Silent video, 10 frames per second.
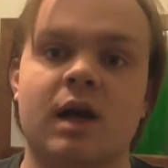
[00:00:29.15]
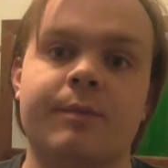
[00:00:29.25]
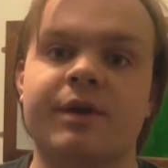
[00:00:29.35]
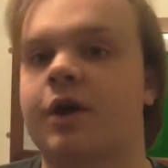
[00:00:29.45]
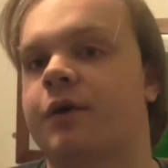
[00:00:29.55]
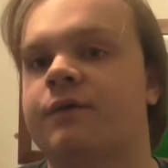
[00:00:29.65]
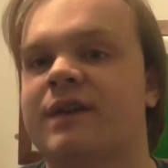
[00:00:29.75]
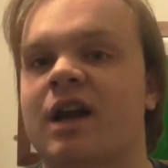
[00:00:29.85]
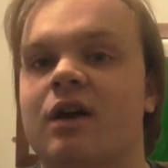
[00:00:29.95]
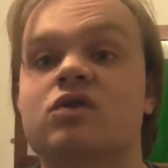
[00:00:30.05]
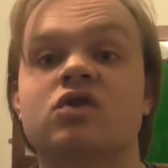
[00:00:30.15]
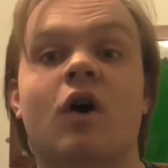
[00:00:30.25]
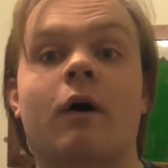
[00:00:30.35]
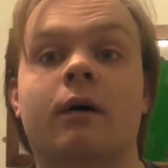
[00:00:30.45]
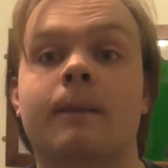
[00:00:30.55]
there'll be no videos
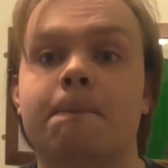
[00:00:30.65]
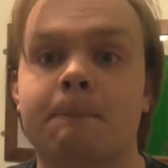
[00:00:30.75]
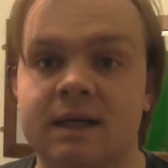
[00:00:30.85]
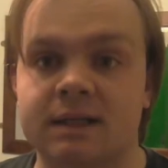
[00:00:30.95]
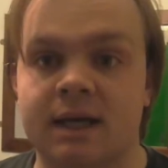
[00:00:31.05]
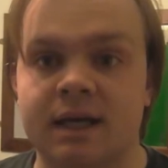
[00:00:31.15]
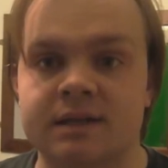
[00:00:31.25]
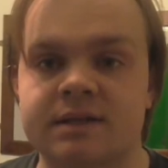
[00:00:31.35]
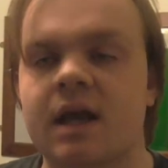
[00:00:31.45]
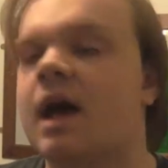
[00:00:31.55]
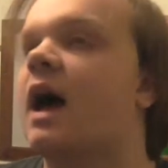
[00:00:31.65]
on Mondays,